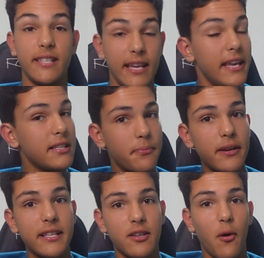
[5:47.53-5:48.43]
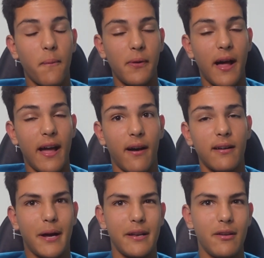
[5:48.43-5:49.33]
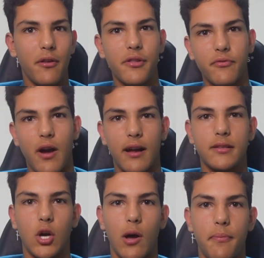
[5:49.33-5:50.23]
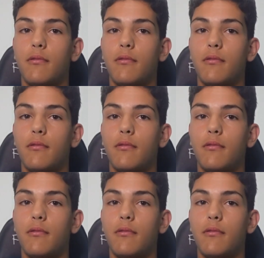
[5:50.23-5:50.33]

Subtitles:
He's a pretty tall player, but not the ruck type.